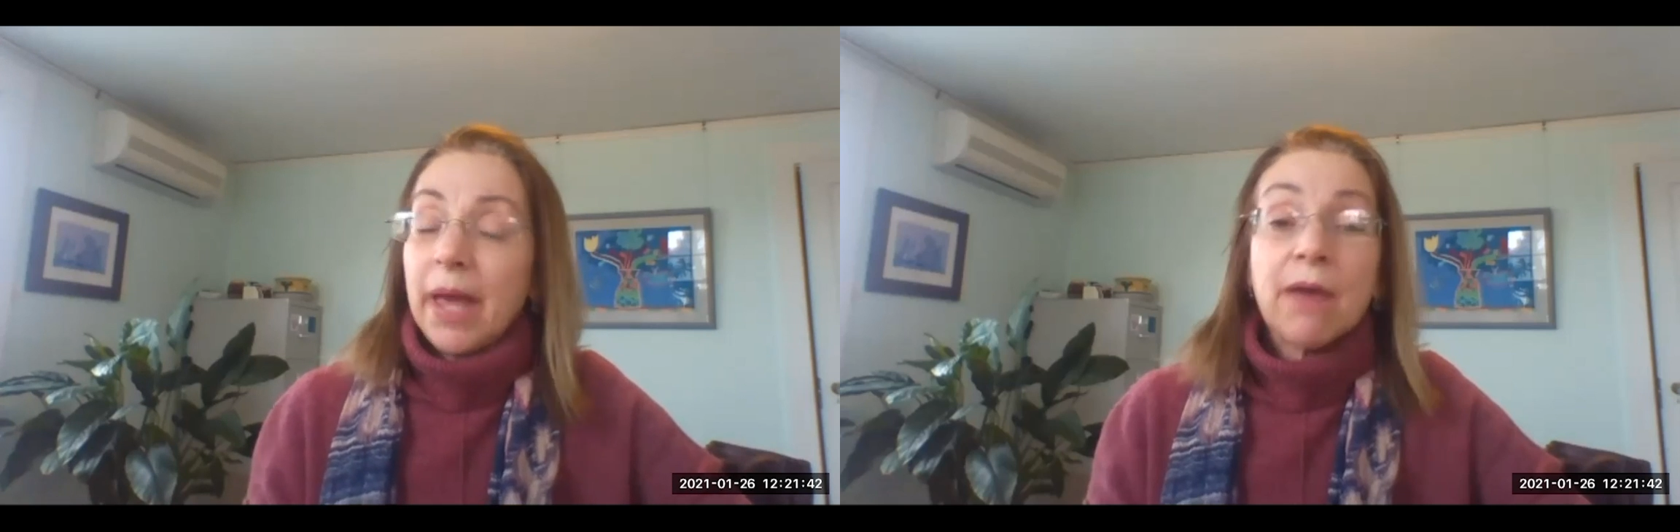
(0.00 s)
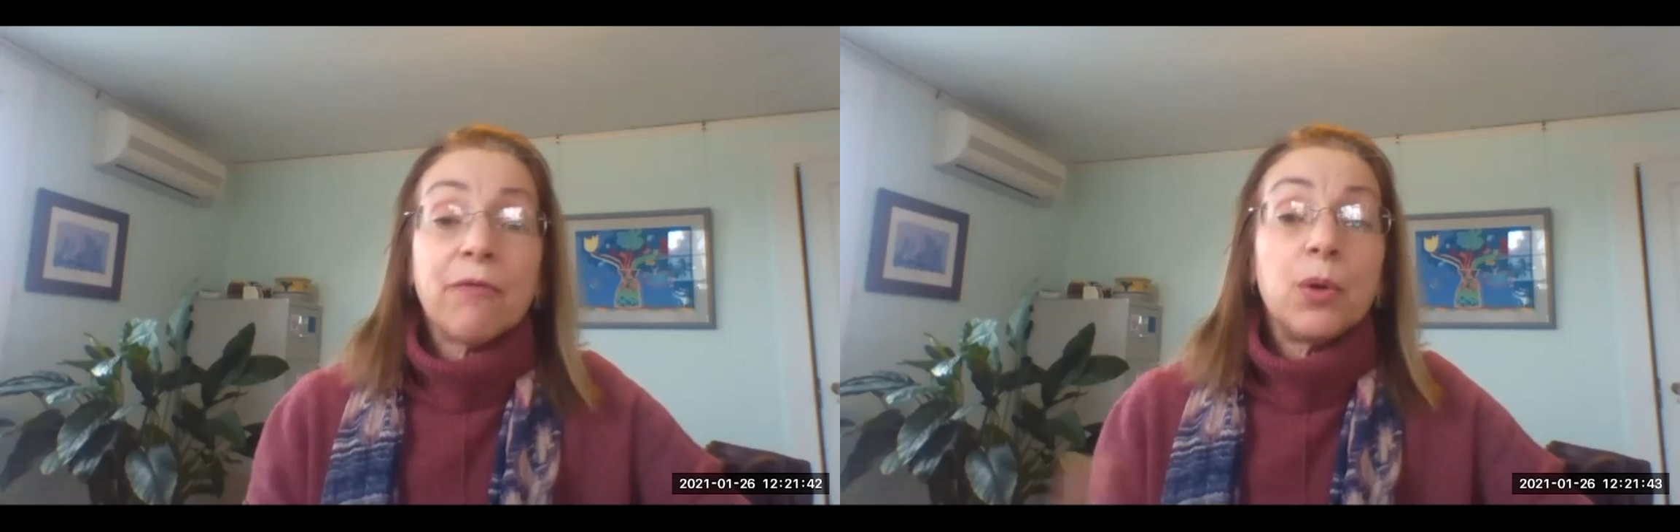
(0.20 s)

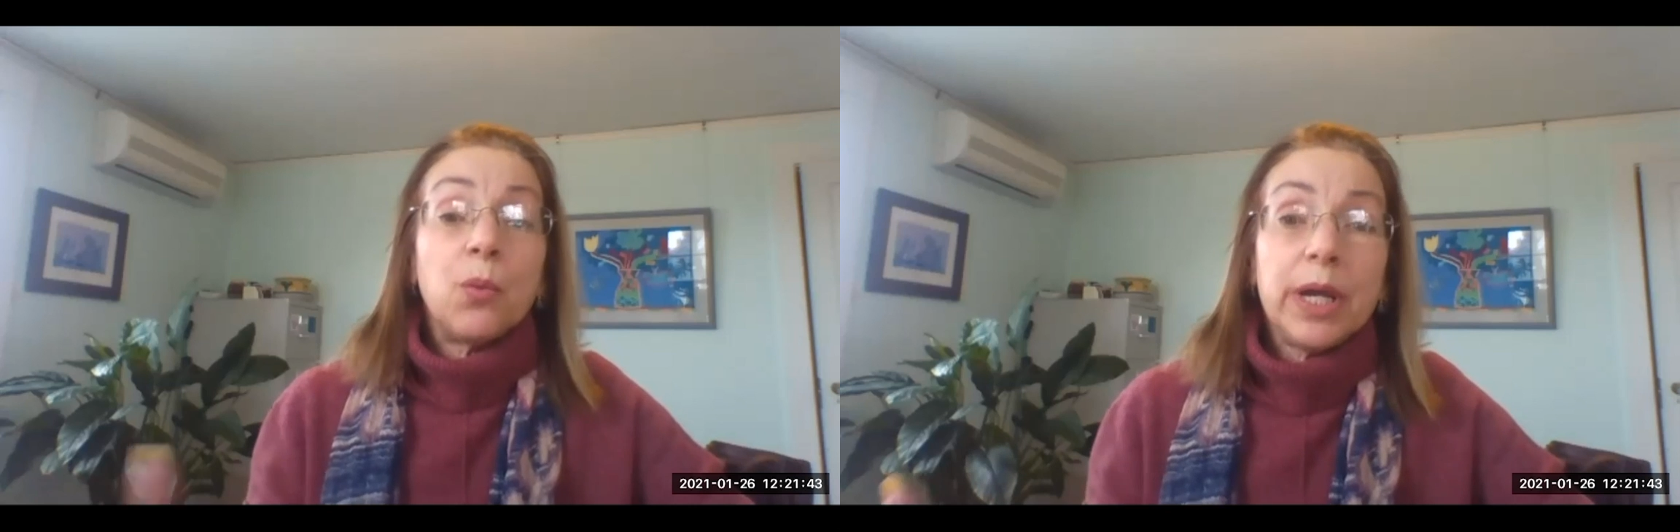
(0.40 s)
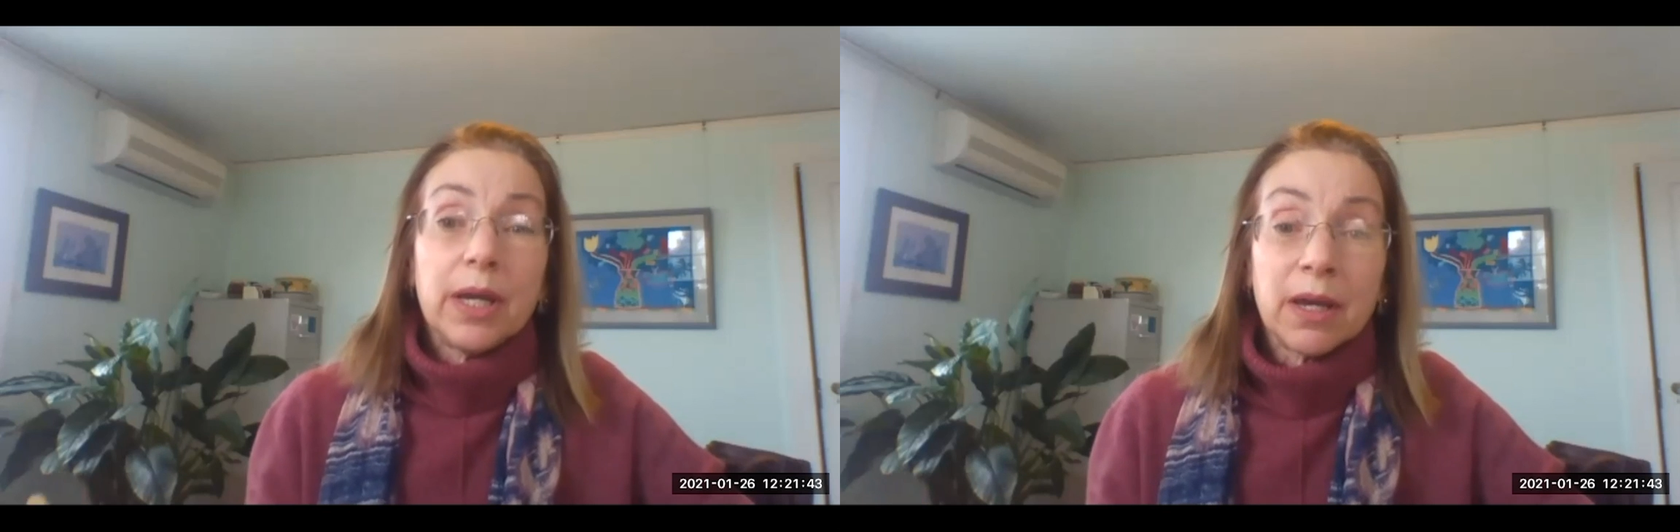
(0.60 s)
every
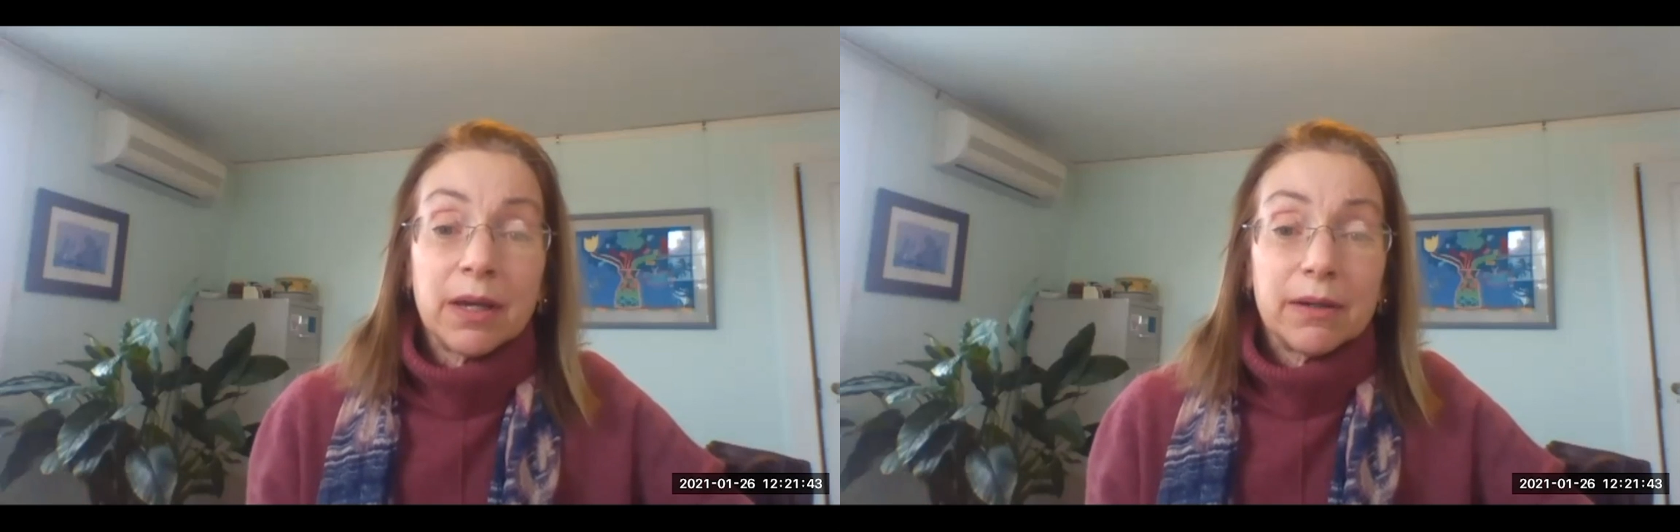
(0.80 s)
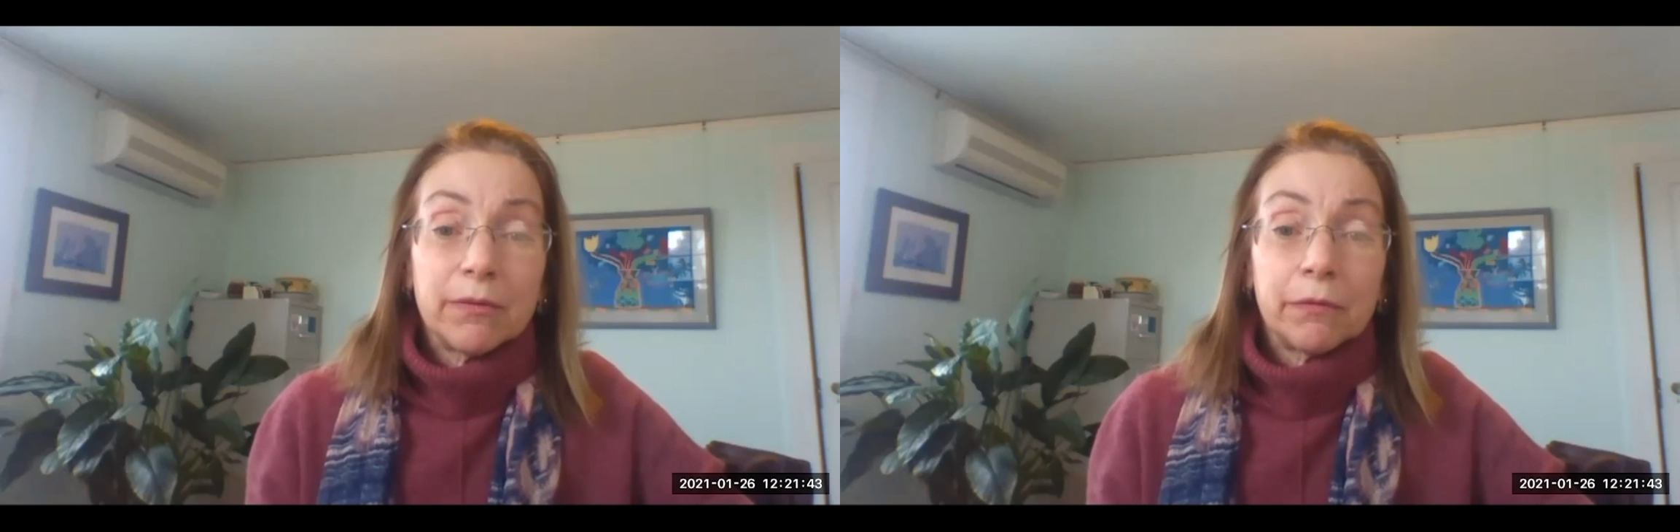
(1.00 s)

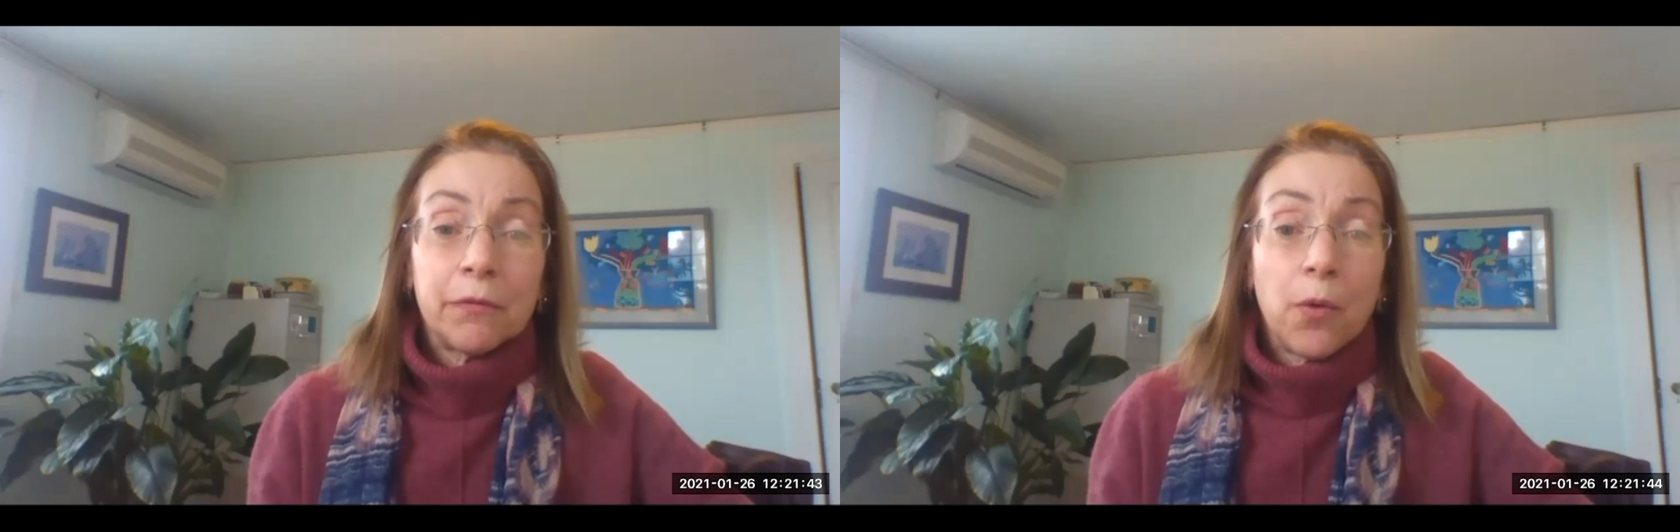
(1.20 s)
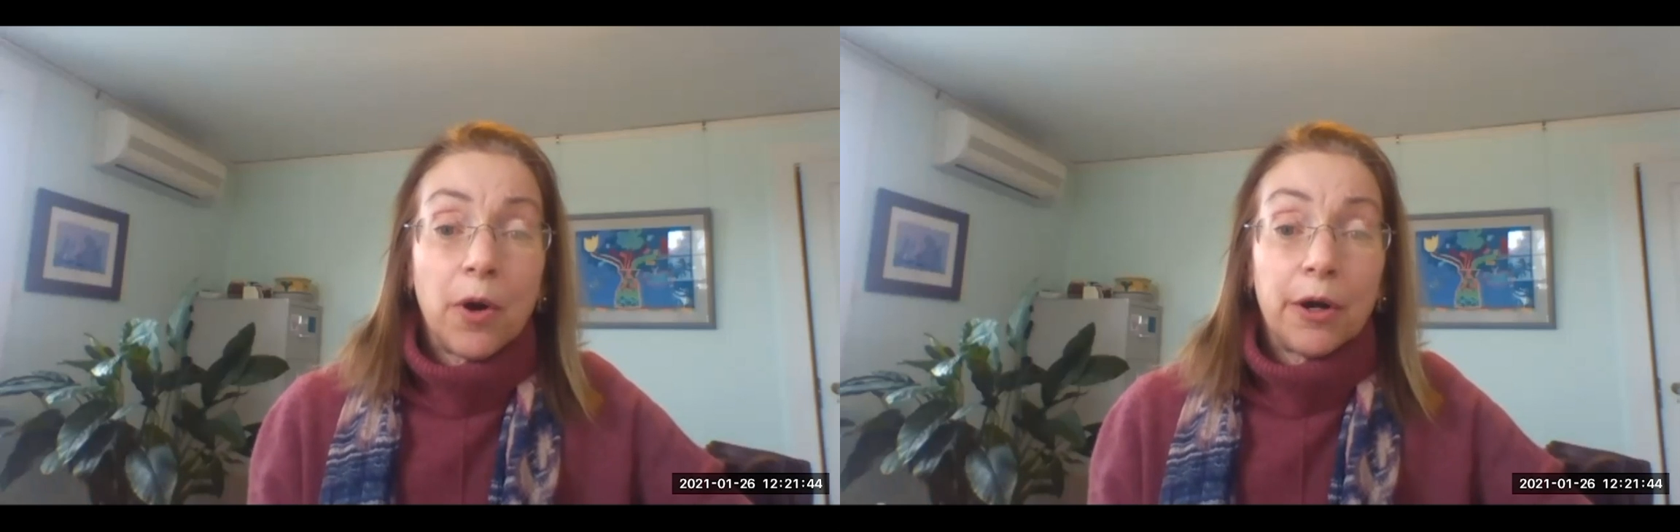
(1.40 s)
week
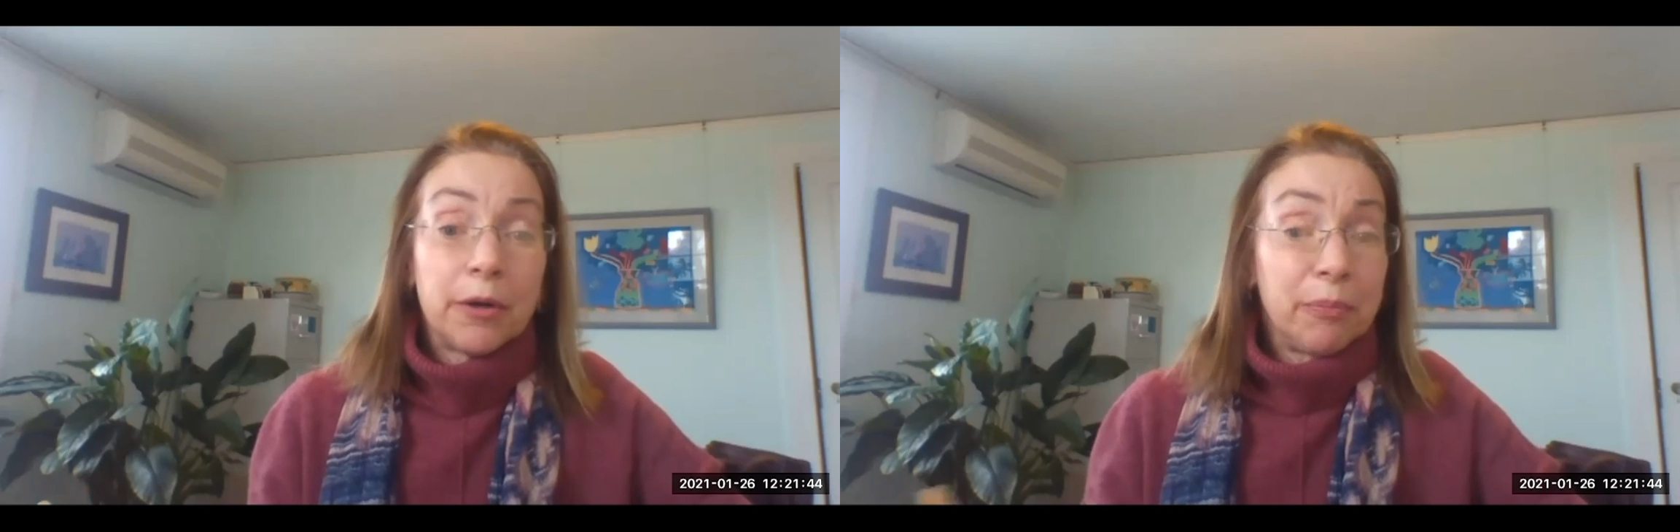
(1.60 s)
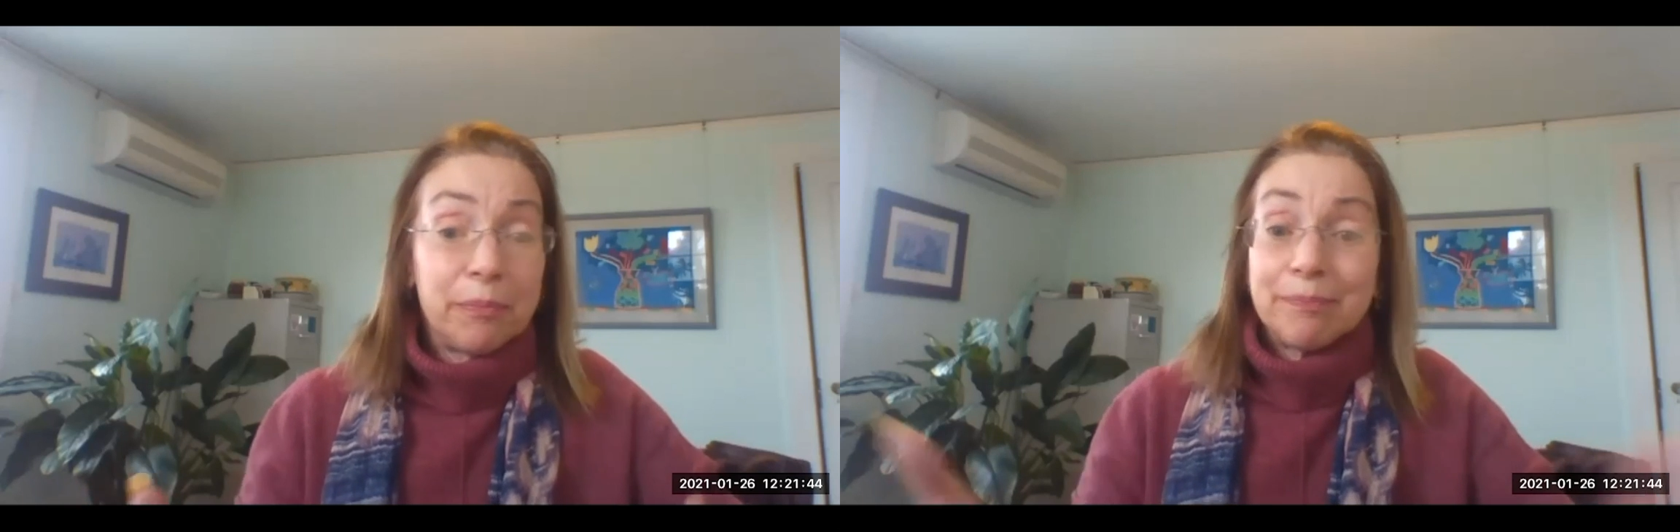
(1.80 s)

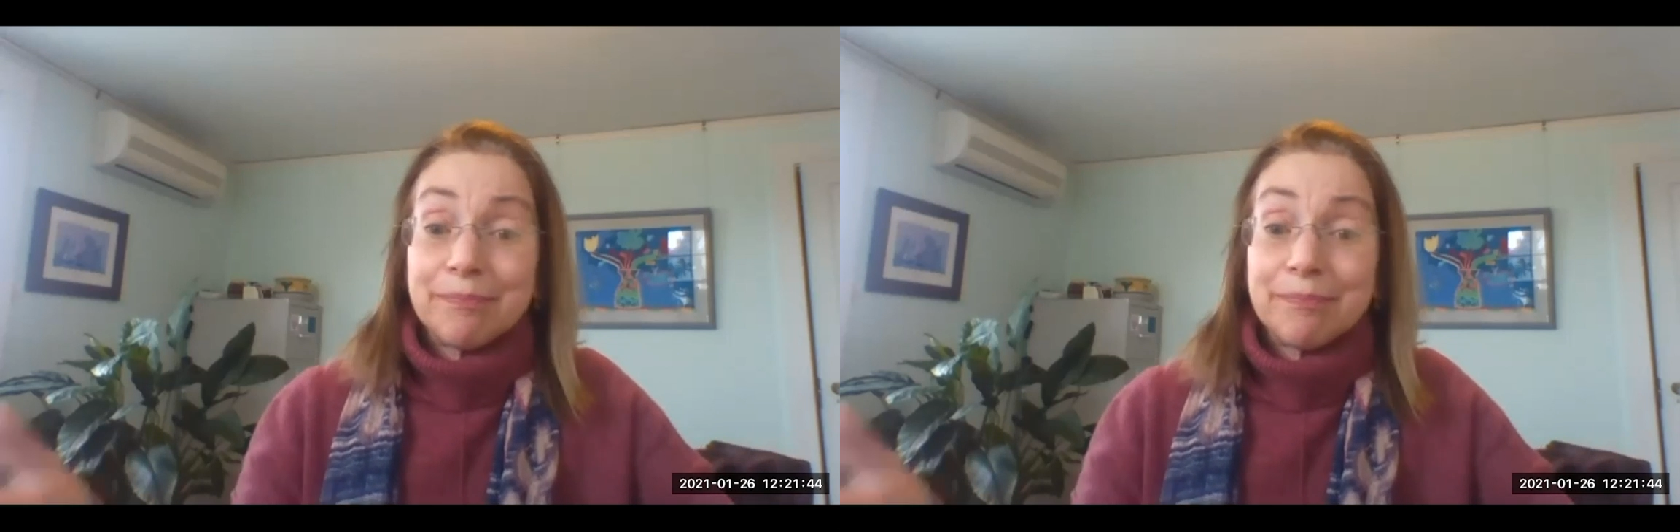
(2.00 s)
for